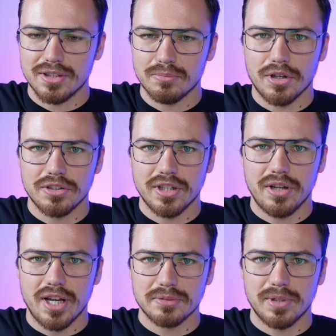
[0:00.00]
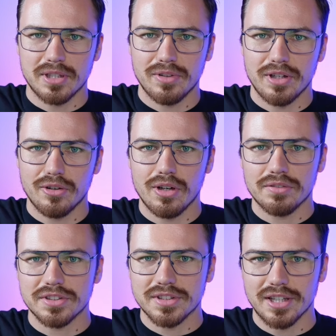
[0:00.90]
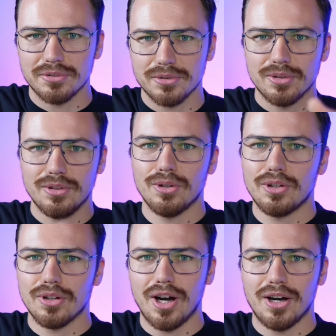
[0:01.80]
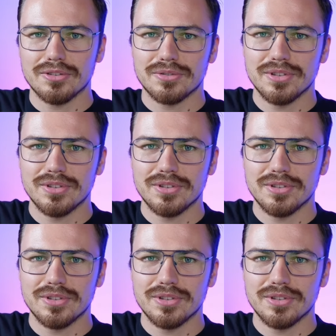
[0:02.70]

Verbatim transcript: the monetary aspect where you all of a sudden you look out